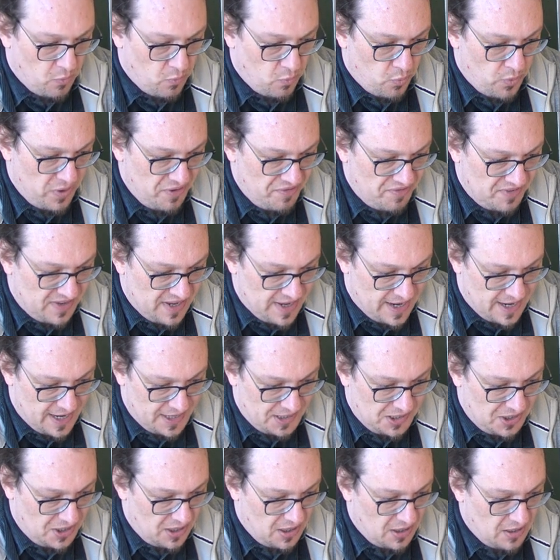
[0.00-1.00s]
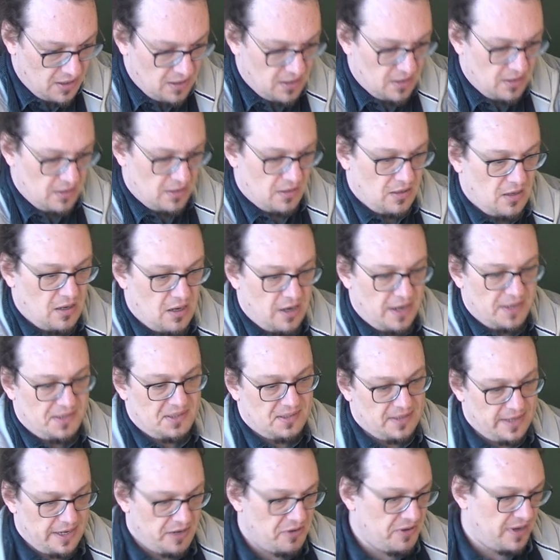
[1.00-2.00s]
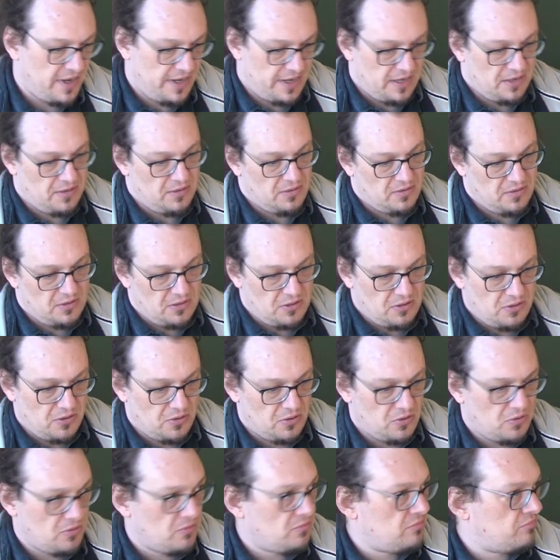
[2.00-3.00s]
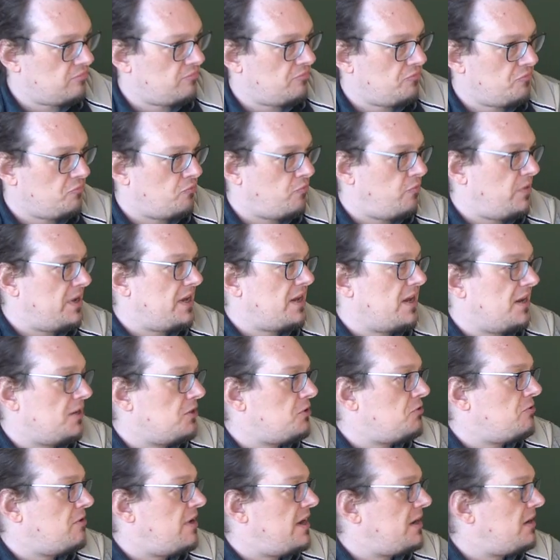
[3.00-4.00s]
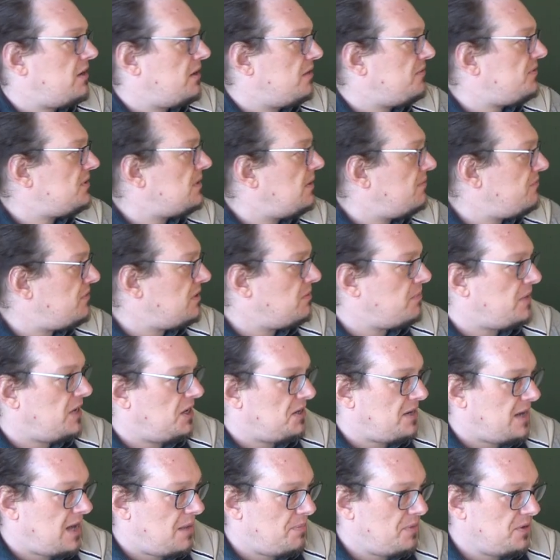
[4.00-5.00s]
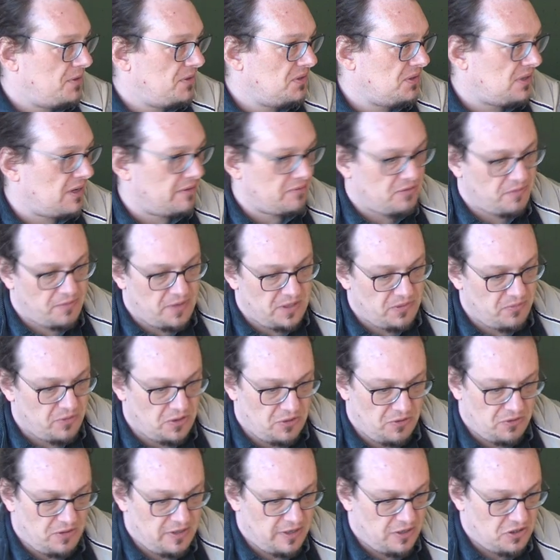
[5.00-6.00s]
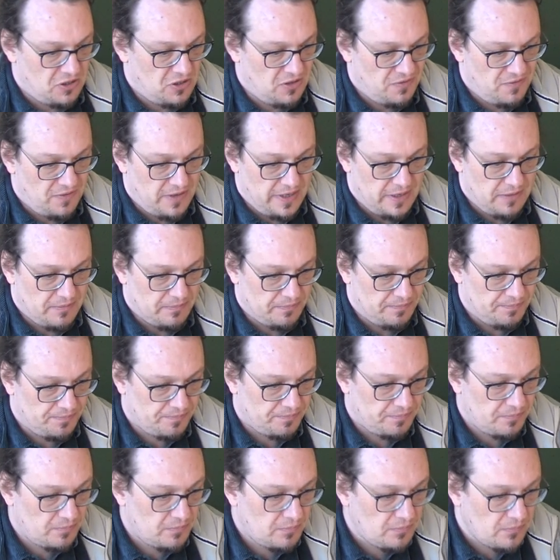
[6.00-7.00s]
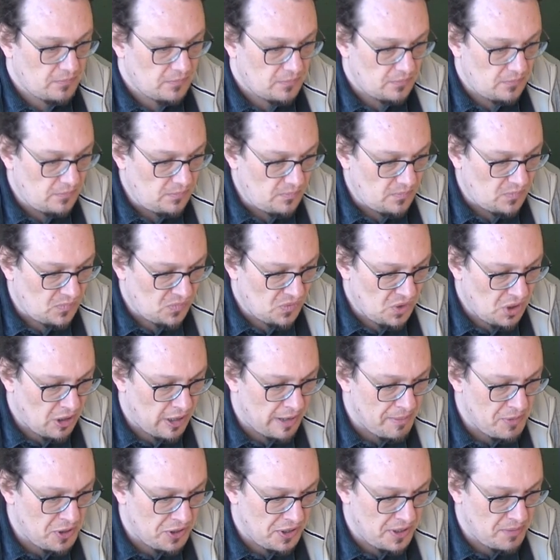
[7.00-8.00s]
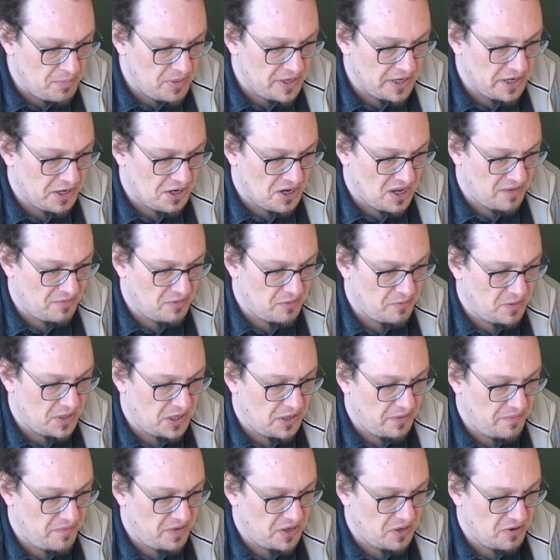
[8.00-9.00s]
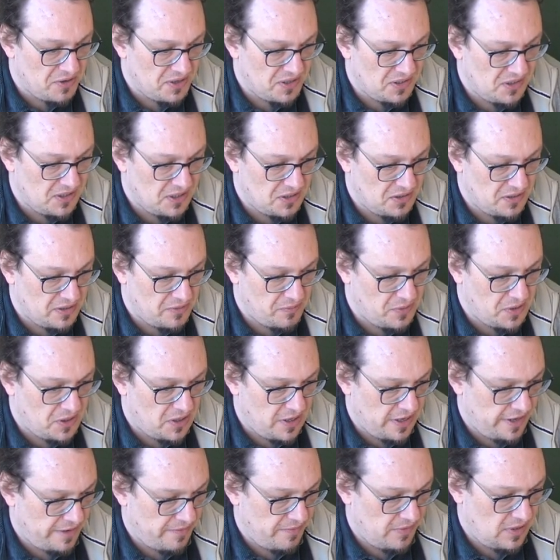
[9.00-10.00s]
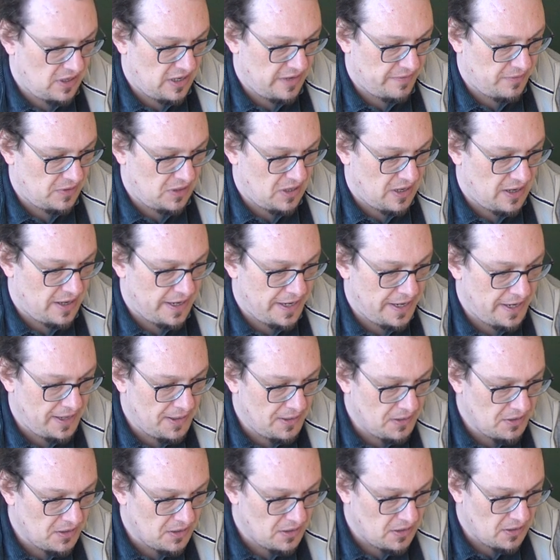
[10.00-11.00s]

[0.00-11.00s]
With that, I'd say, okay, so we can track if something bad happens, otherwise we don't touch the thing. Now I'm going to pick another one and we're going to set that one level higher.